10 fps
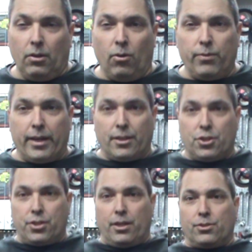hopefully I got to
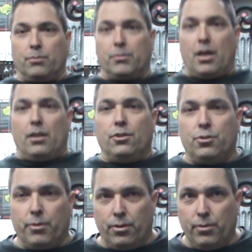share some
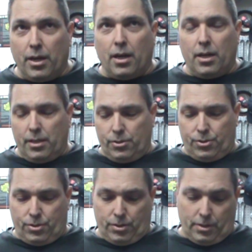knowledge with you
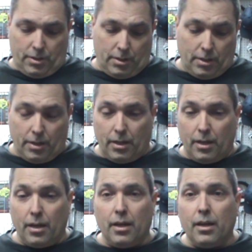guys,
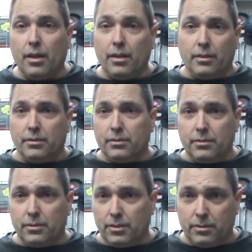
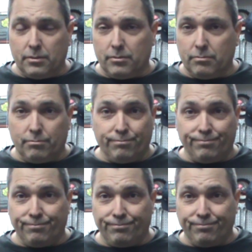and
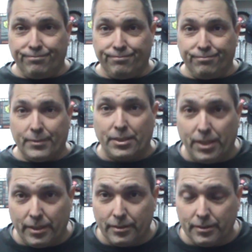that's
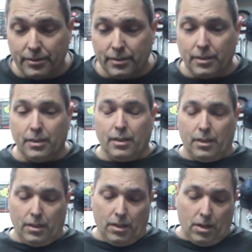it.
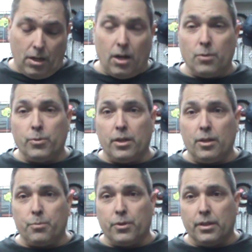Onward and
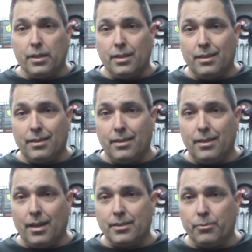upward.
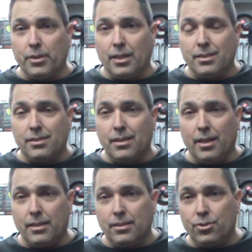Guys, I would like to
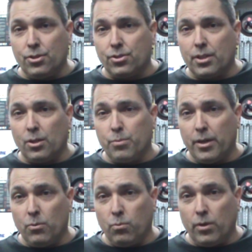say I just
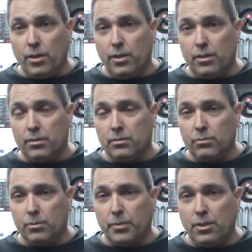celebrated 1 year
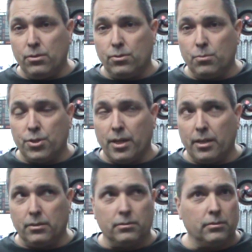with my YouTube
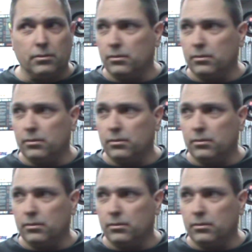channel